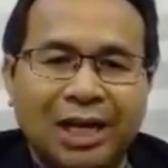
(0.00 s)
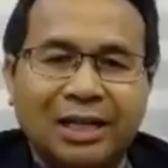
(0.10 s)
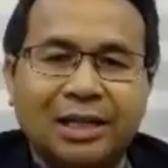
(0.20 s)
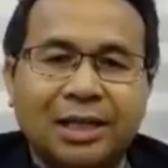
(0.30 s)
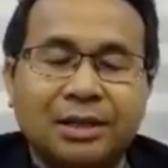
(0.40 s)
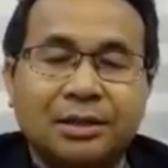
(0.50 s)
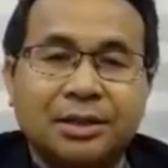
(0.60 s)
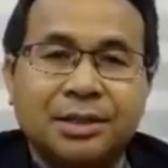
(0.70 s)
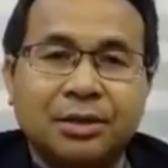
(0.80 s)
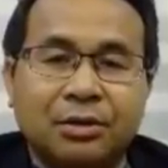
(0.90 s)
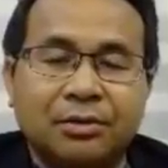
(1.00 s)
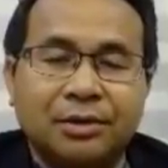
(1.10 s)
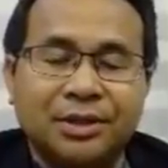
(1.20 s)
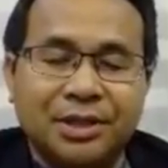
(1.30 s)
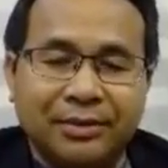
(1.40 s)
highlight
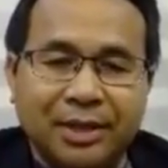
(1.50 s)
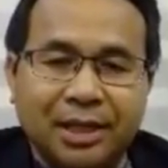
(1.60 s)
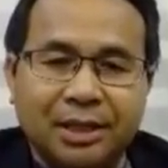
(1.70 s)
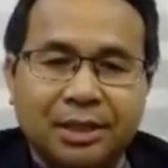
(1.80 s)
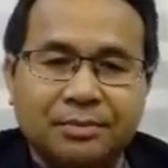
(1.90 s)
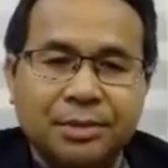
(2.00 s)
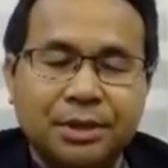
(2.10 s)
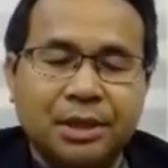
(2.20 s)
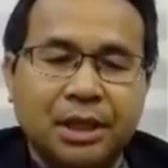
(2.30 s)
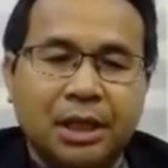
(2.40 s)
on 7 items.